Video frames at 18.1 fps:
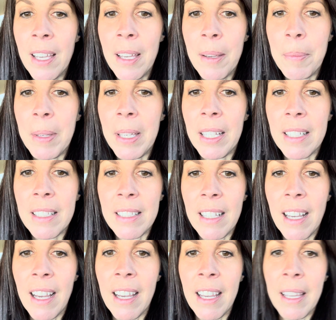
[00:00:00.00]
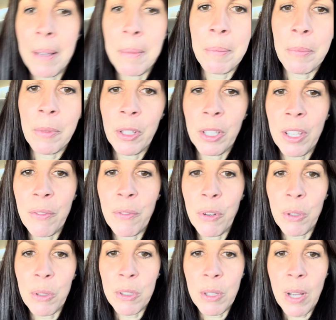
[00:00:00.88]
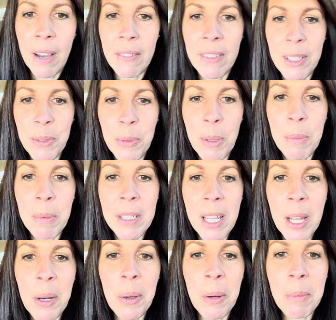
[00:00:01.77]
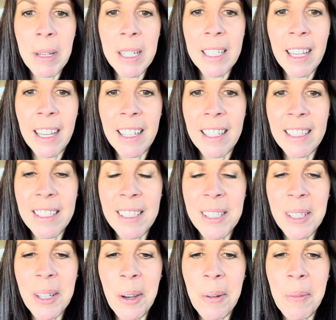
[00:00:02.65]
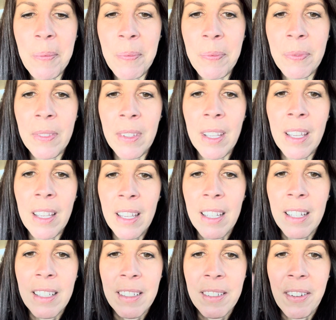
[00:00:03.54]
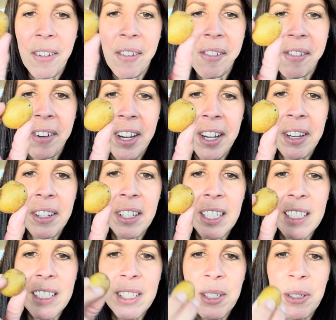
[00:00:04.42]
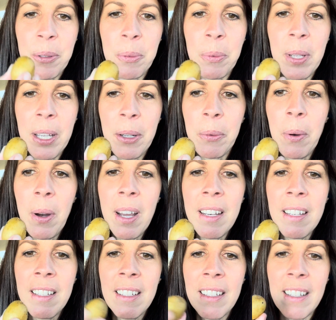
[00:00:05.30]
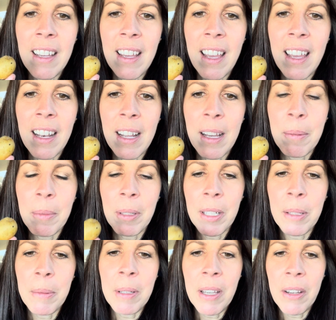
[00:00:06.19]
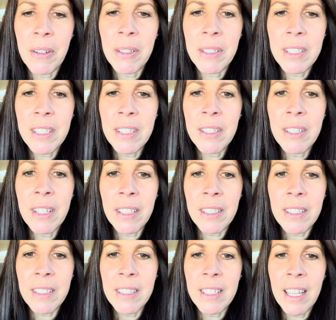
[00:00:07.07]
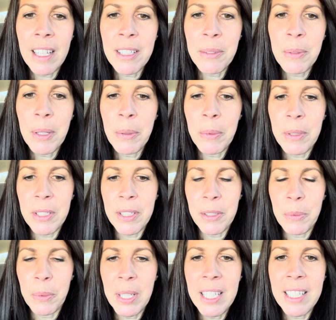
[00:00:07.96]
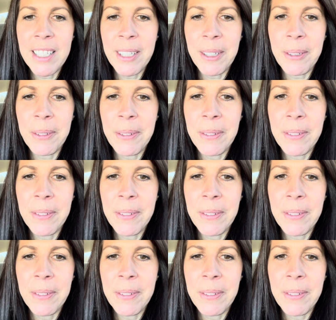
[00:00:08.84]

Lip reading: because I'm looking forward to having sweet potato in my diet. So here is to week 1, and I'm going to be on to next week, which is week 2.